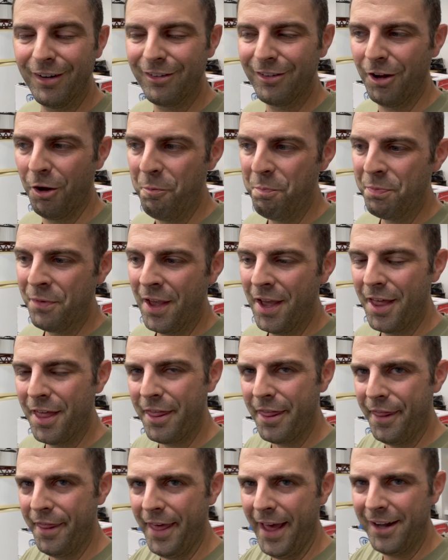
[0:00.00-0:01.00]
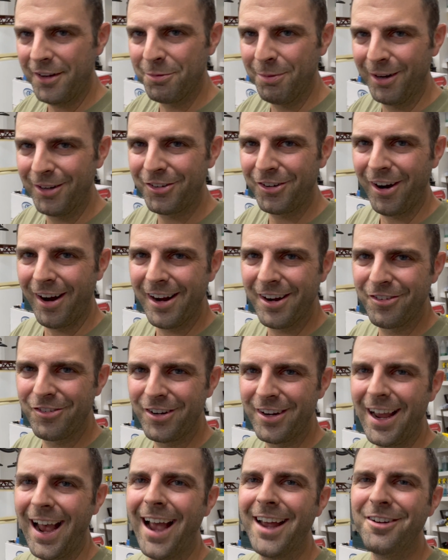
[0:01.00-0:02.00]
So that's my
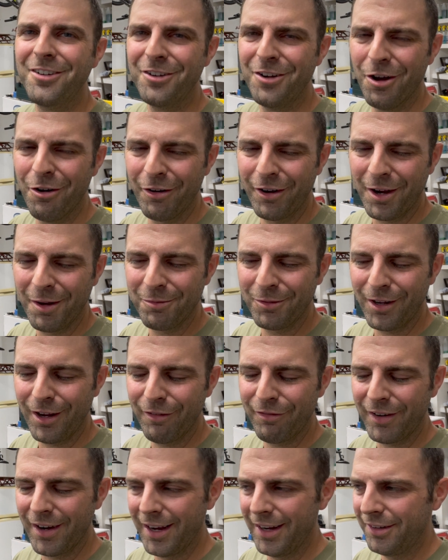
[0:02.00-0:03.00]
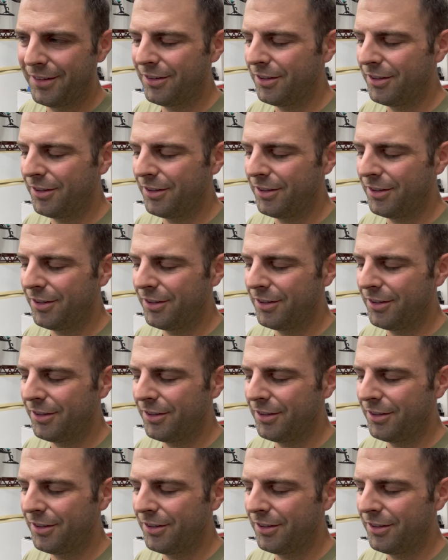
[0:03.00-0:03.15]
strategy. I do know it comes off, guys.